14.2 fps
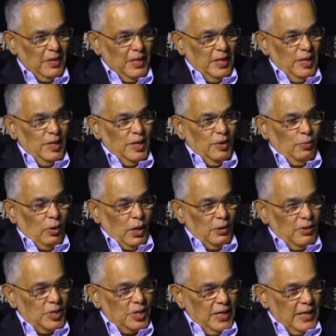Minimum. Mm-hmm.
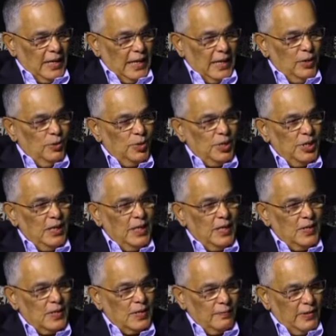Whatever she can do, she
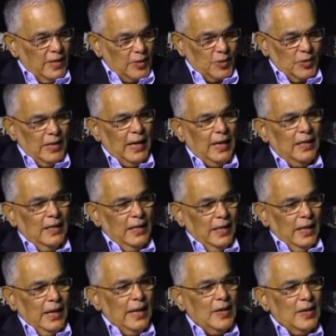herself does that. Mm-hmm.
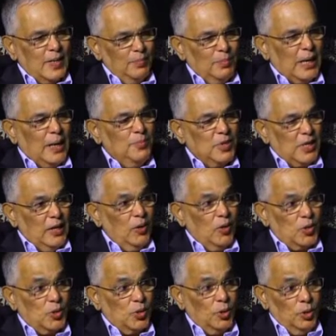And sometimes I
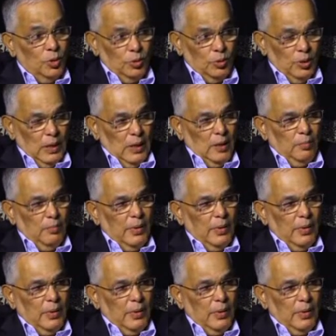also do. Mm.